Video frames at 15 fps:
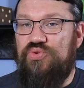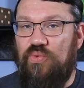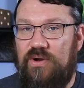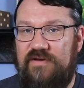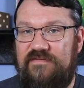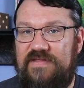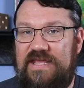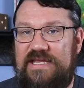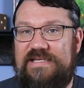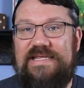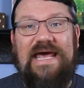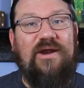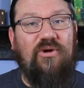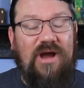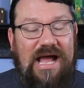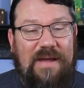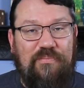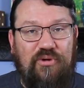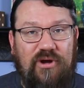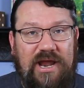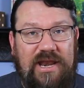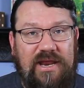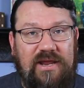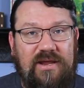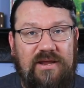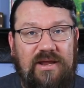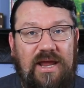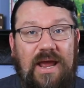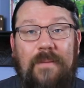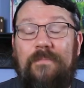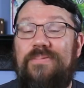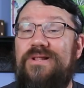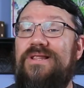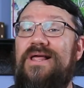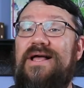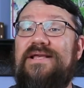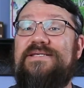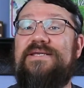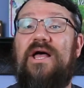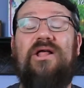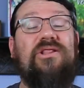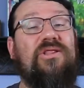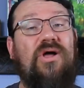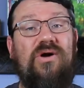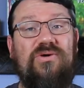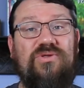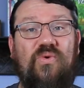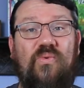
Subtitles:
one of these that are operating. Plus, along the